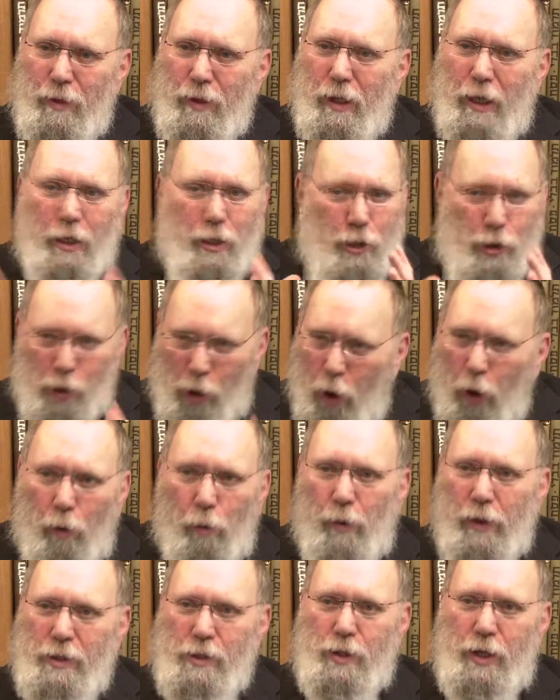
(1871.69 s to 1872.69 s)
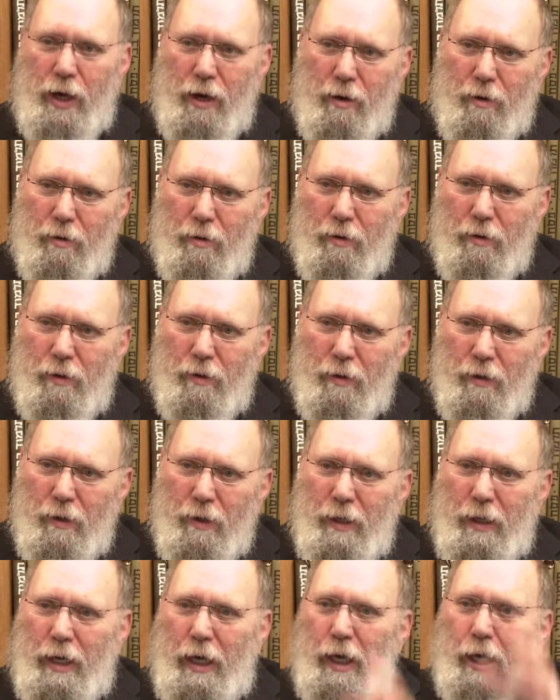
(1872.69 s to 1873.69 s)
It is always there.
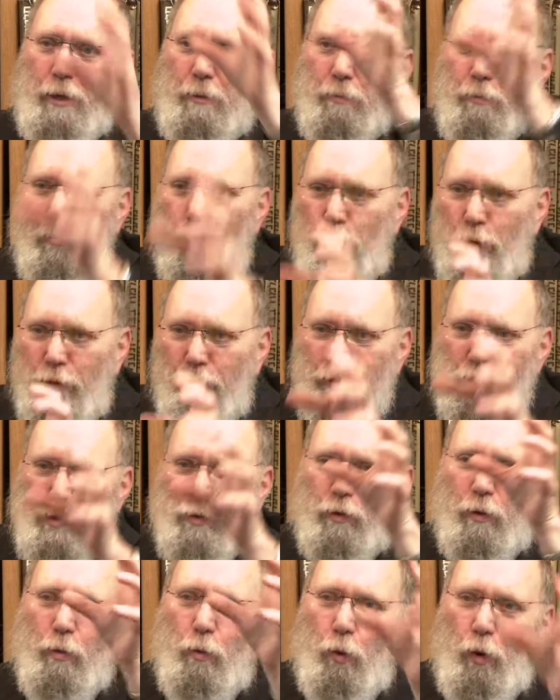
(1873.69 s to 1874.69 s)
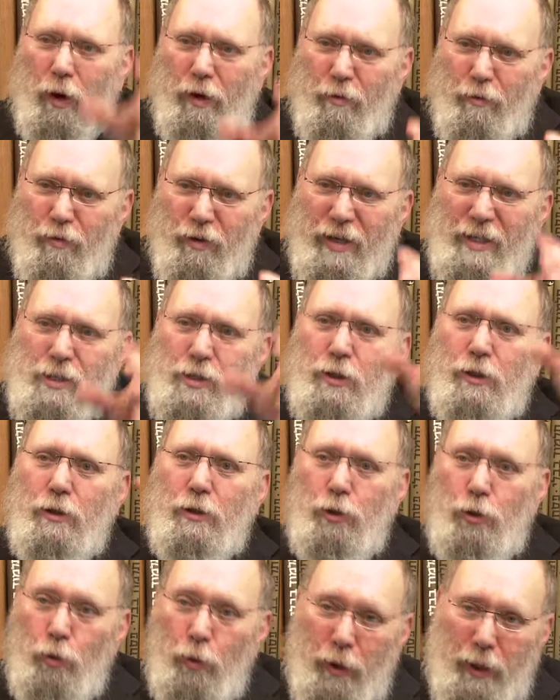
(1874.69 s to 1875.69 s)
It moves from one vessel
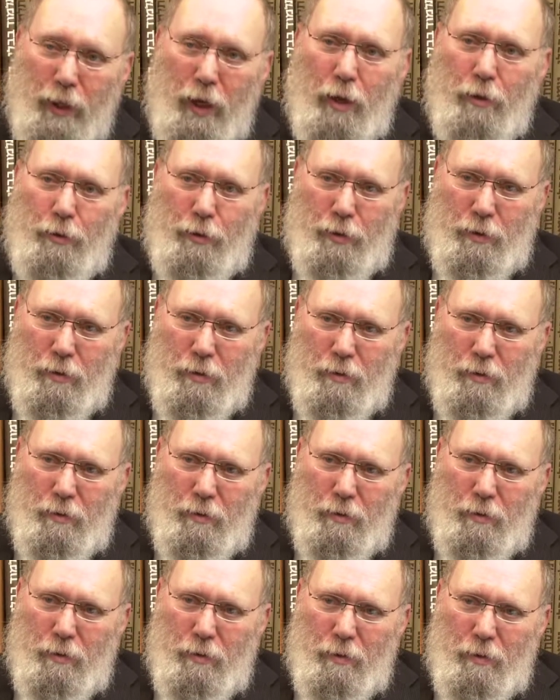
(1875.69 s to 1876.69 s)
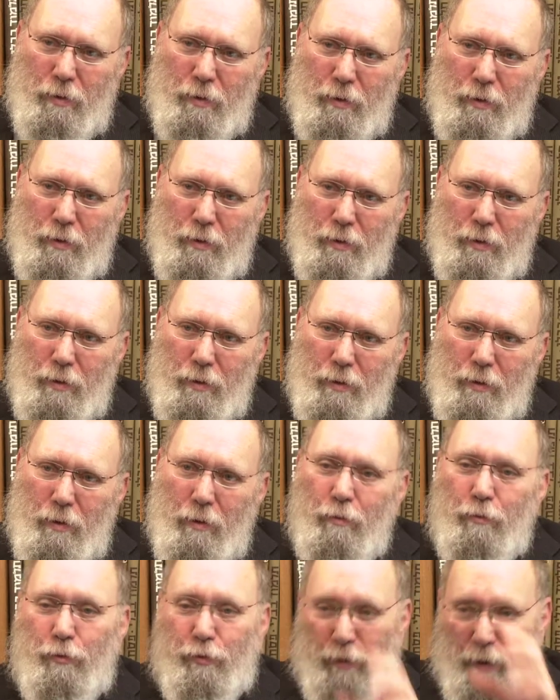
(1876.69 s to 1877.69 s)
to another,
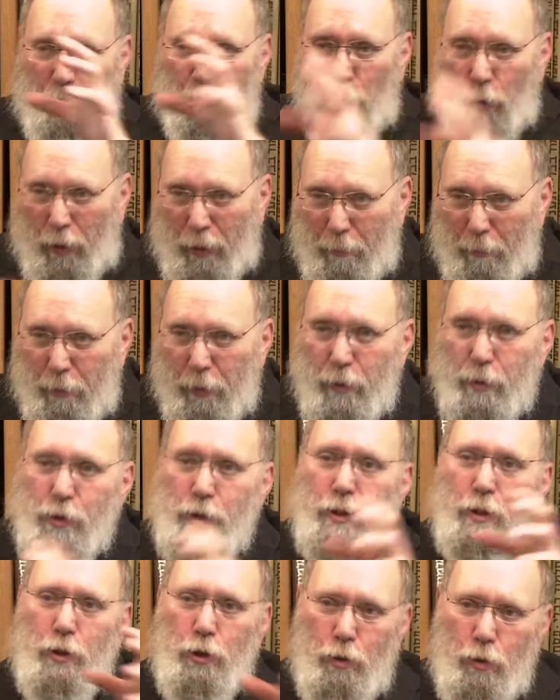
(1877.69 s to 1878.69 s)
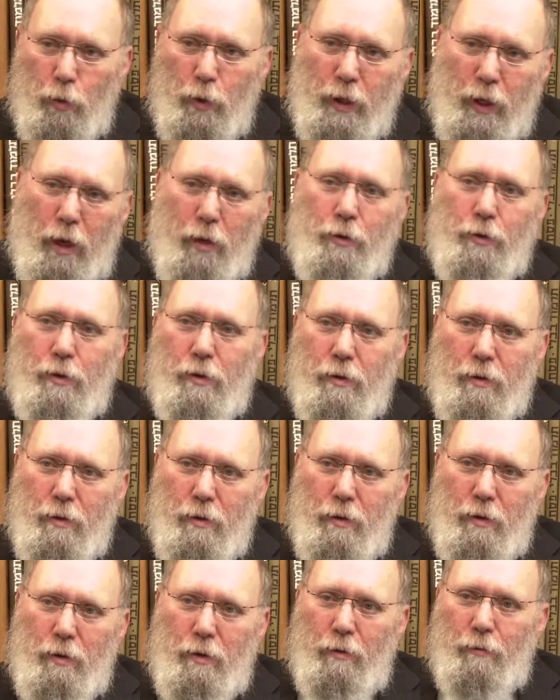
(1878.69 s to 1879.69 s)
from one person to another.
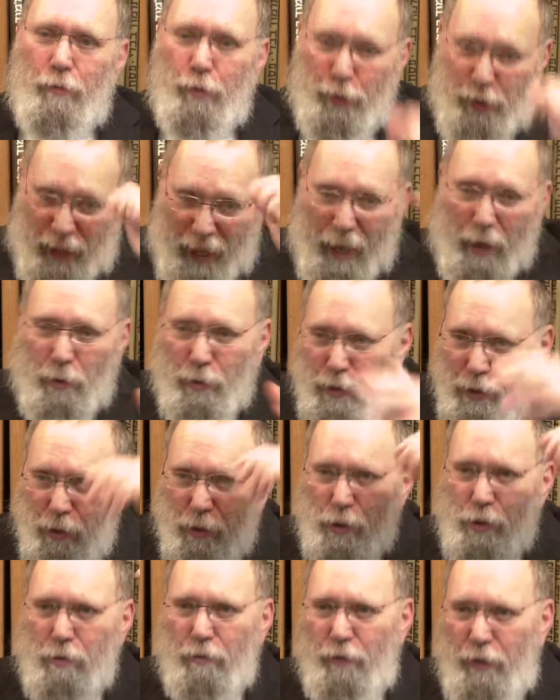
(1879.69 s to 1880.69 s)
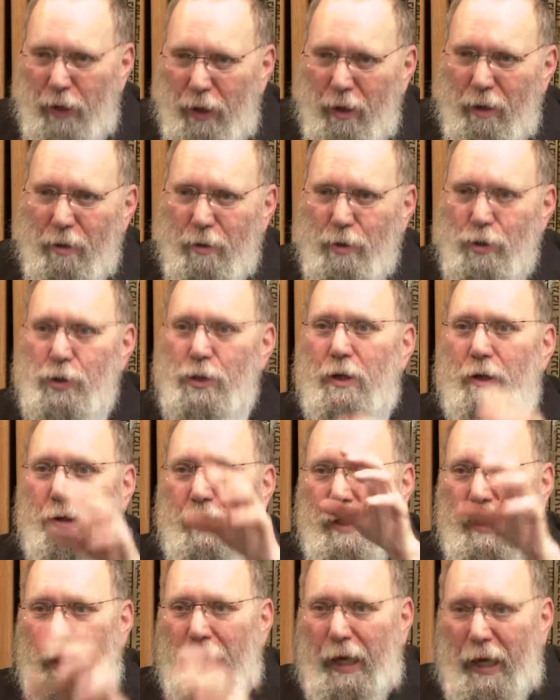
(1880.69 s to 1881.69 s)
For thousands of years,
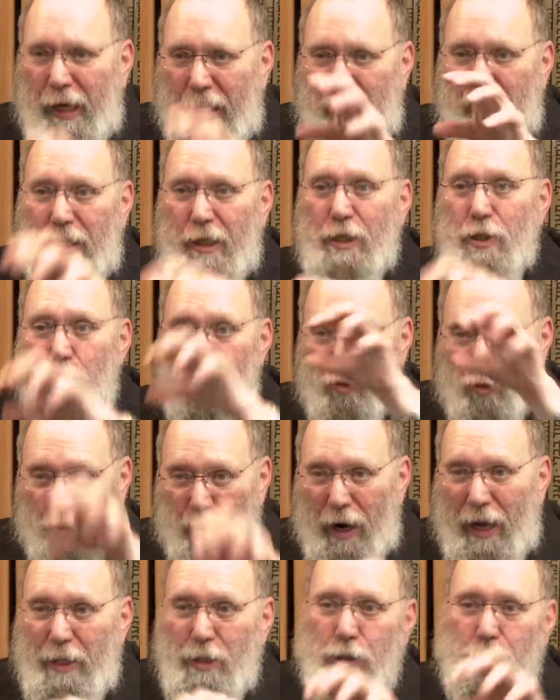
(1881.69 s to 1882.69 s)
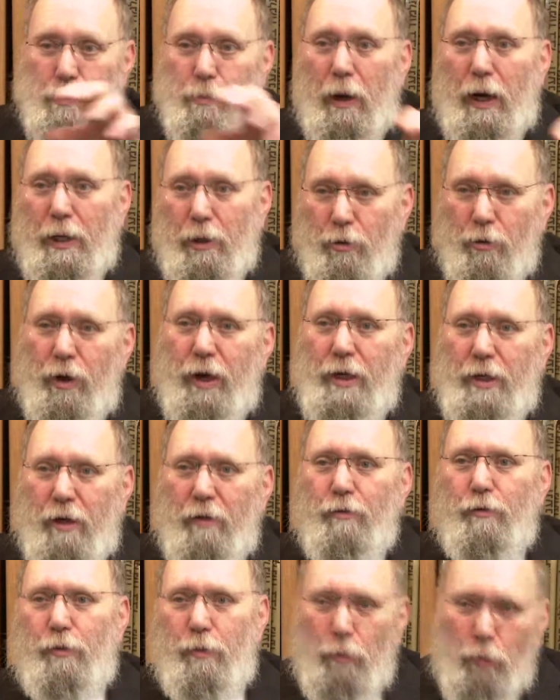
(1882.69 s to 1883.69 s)
it is
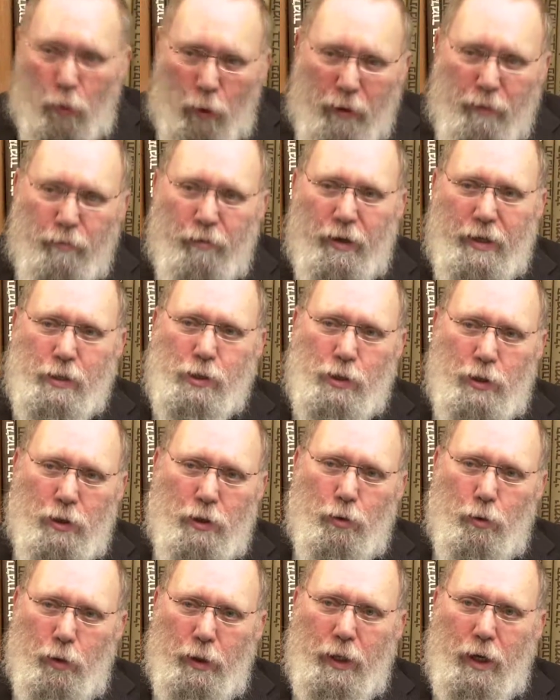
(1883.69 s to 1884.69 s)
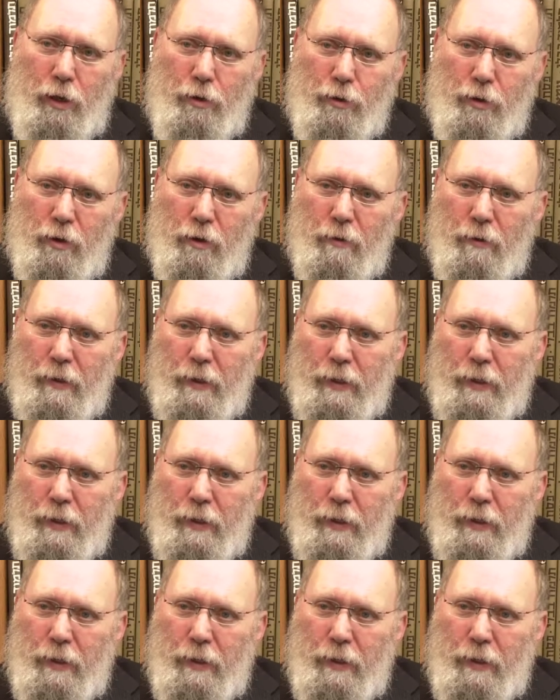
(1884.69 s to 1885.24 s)
transmigrating from one vessel to another.